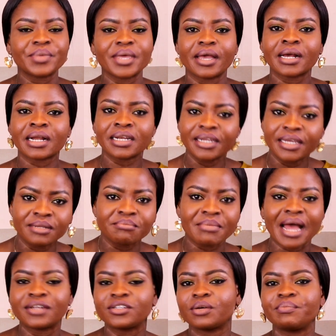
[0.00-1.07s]
be a clean
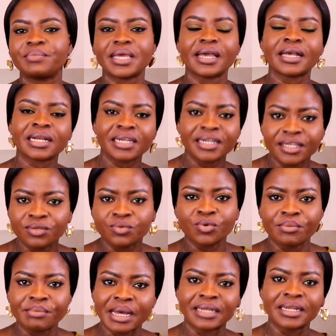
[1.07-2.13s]
man, don't be a clean
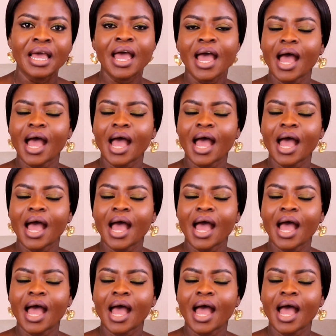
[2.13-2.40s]
woman.